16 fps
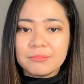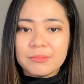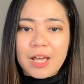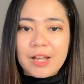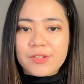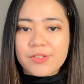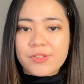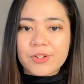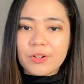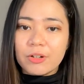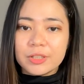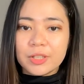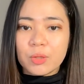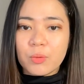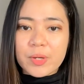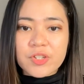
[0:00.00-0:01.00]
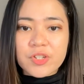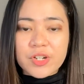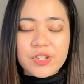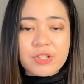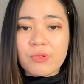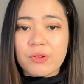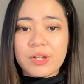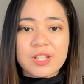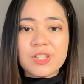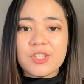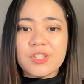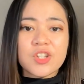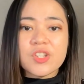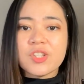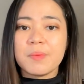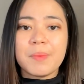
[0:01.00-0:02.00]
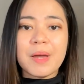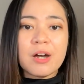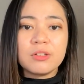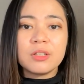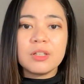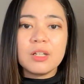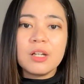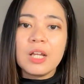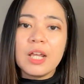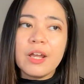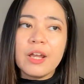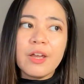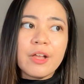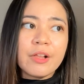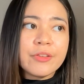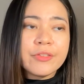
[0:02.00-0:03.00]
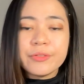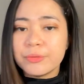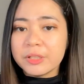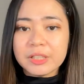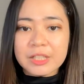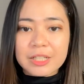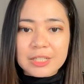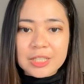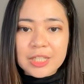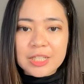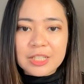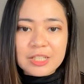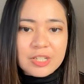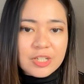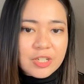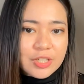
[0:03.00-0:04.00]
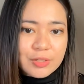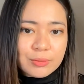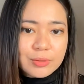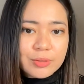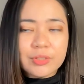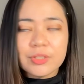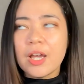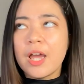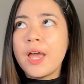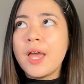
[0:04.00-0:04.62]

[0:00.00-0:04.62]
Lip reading: Answer all the questions. So it's just about health-related issues.